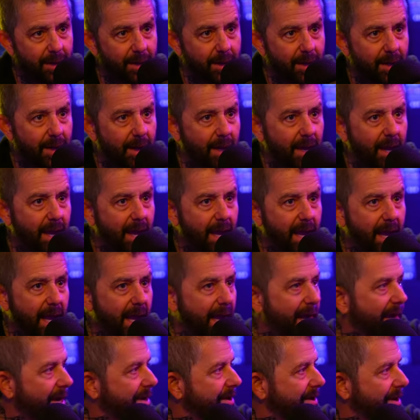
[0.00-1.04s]
Yeah.
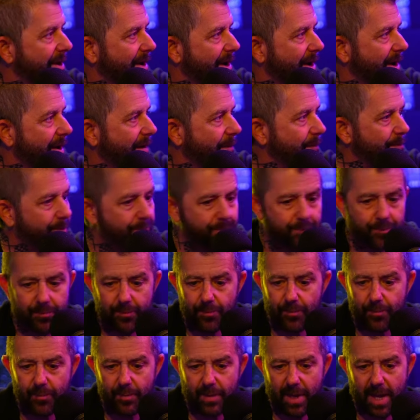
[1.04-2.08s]
And
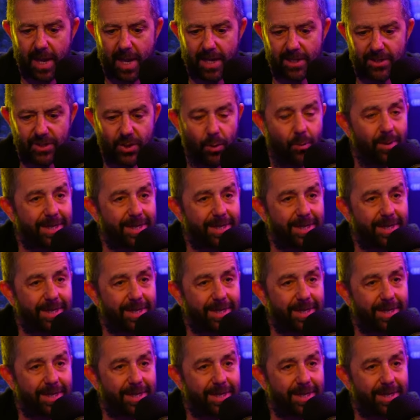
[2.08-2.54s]
so